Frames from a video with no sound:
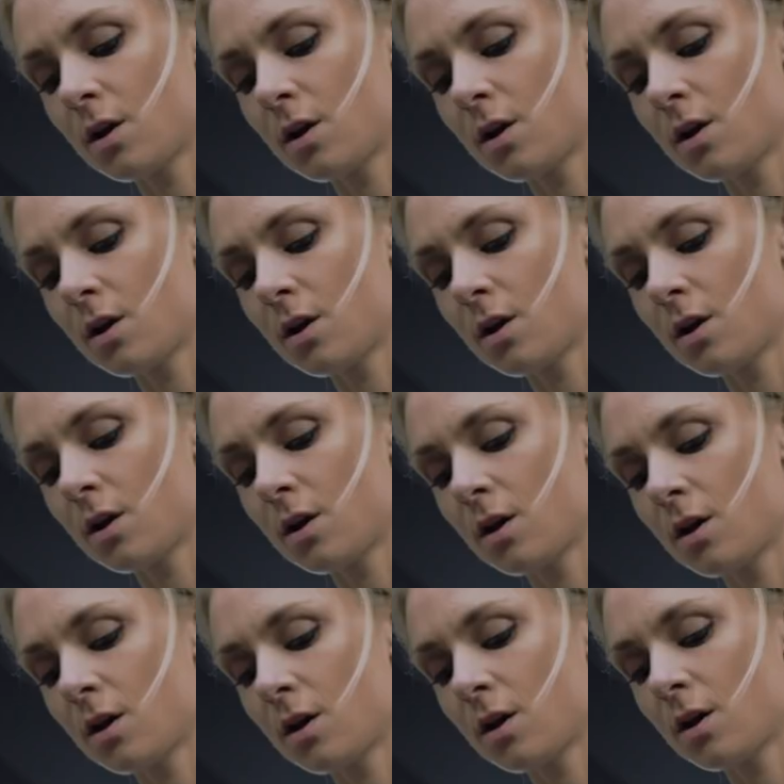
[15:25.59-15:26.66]

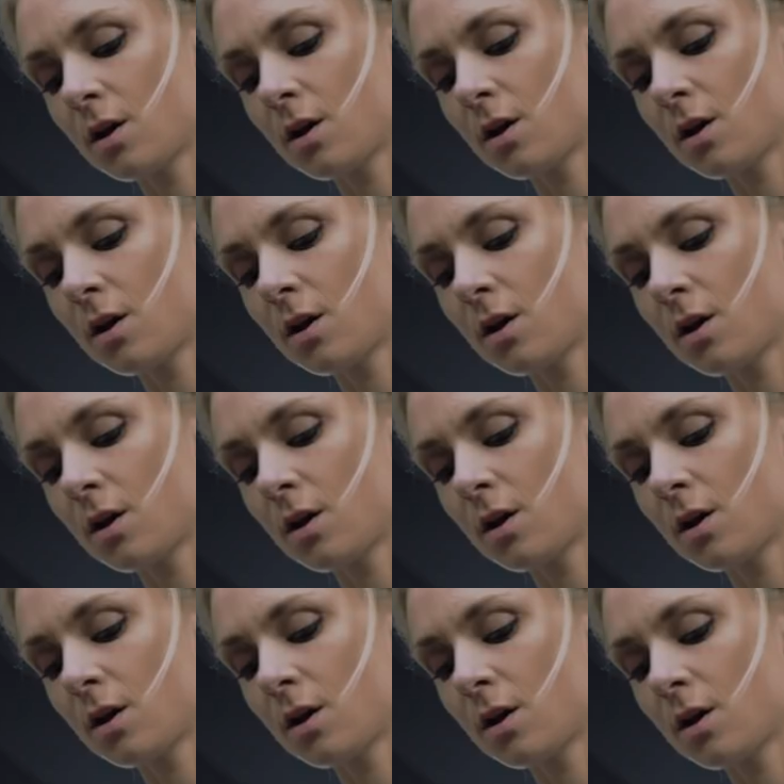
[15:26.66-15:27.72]

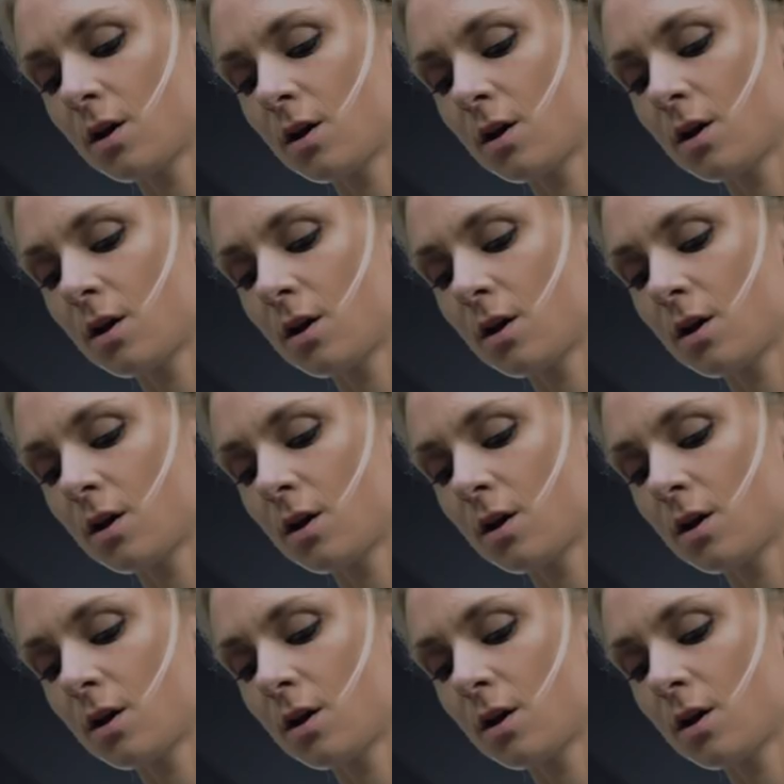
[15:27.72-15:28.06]
No one is speaking in this clip.